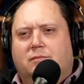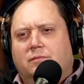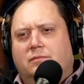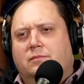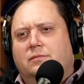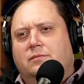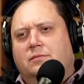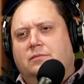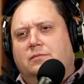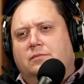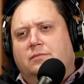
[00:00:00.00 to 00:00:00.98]

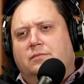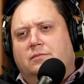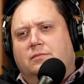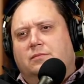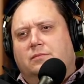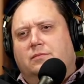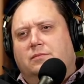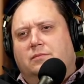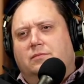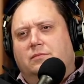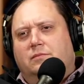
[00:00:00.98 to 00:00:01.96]

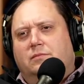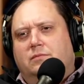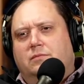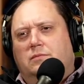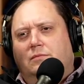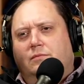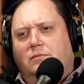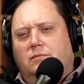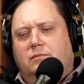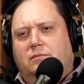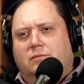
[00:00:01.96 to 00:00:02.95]

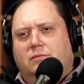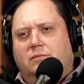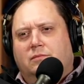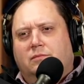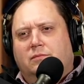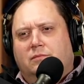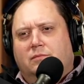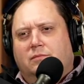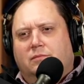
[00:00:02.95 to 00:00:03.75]
(not speaking)